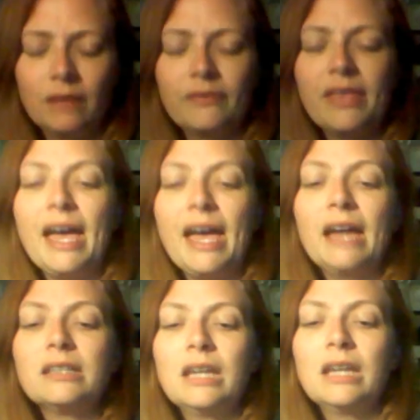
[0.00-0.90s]
of
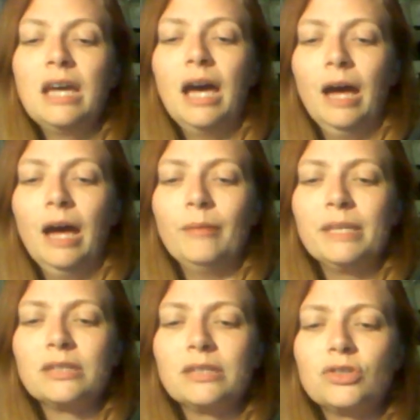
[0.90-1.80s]
that.
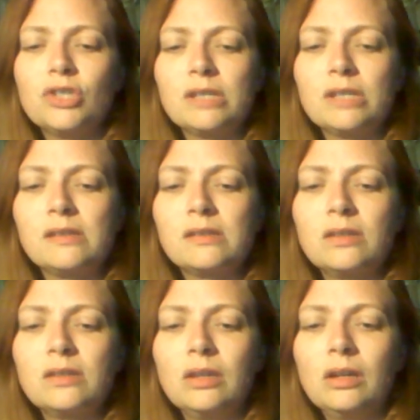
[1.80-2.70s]
It's just
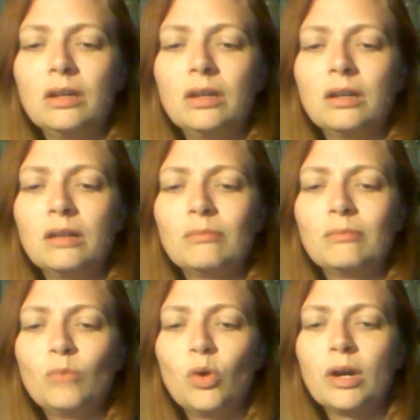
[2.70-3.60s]

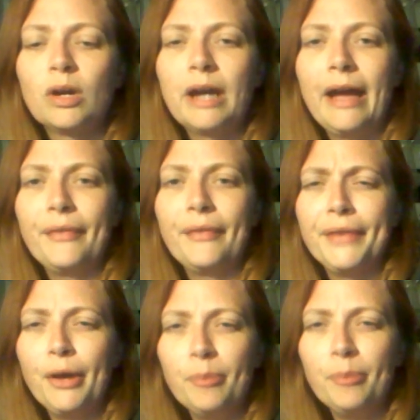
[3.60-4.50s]
more out in the
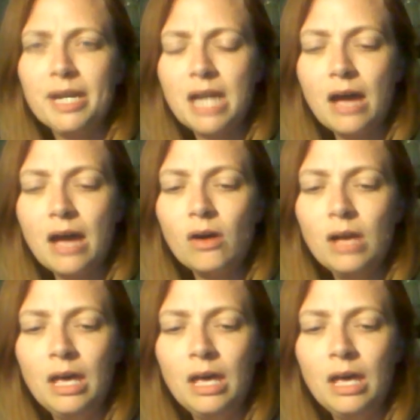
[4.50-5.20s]
open now.